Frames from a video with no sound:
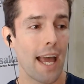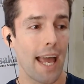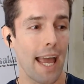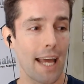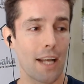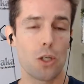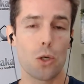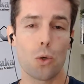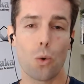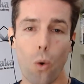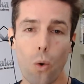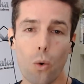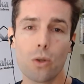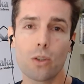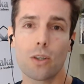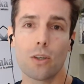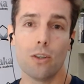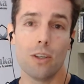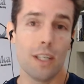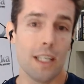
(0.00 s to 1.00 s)
And you
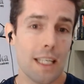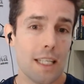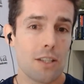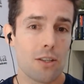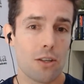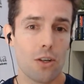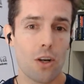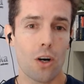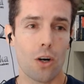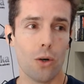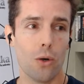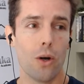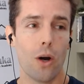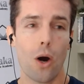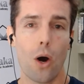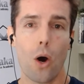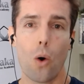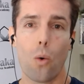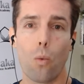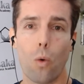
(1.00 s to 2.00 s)
also need to know
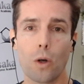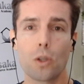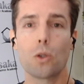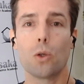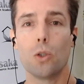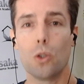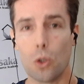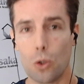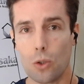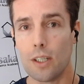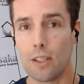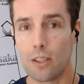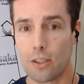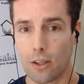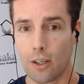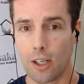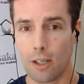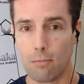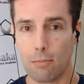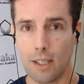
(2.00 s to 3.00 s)
what your duties are
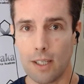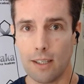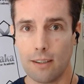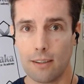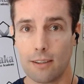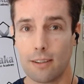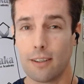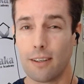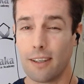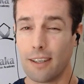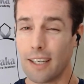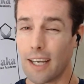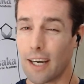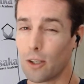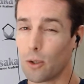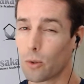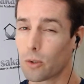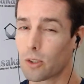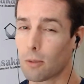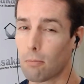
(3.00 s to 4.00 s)
gonna be. Now,
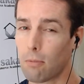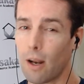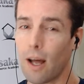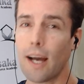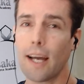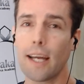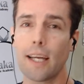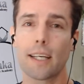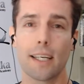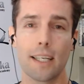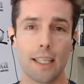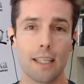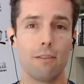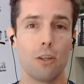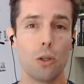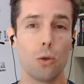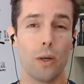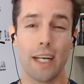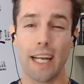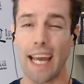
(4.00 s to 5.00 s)
your supplier can give
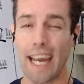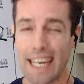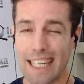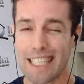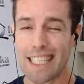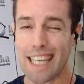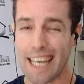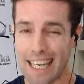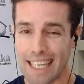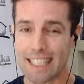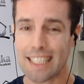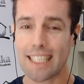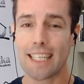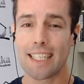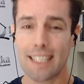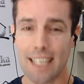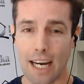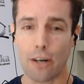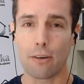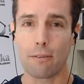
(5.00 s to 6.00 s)
you an HS
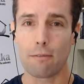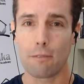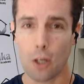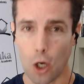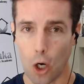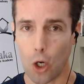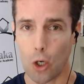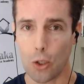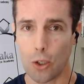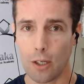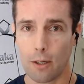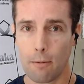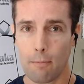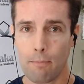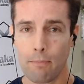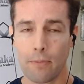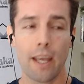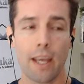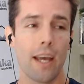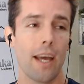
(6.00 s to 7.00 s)
tariff code.
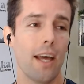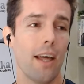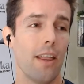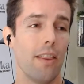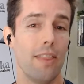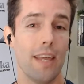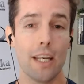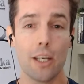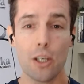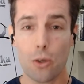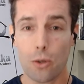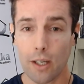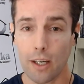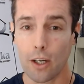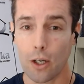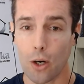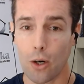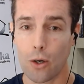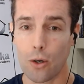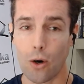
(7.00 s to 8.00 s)
Then you can
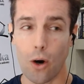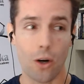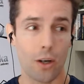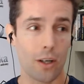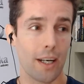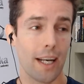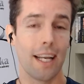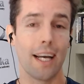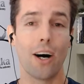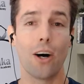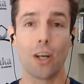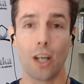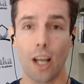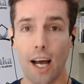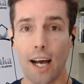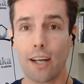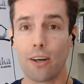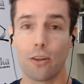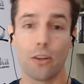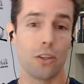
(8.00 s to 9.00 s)
go
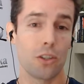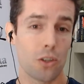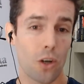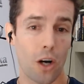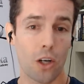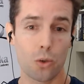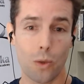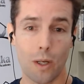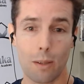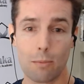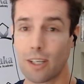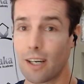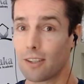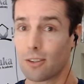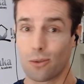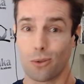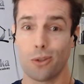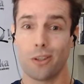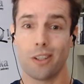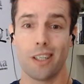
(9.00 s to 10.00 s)
online on the SARS
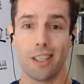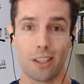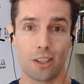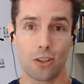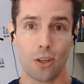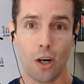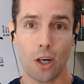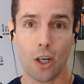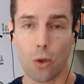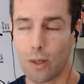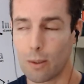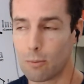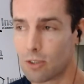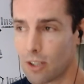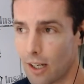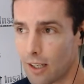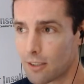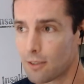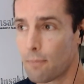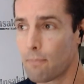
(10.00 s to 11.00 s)
website or on the INSACA
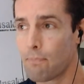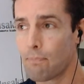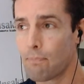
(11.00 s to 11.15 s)
website,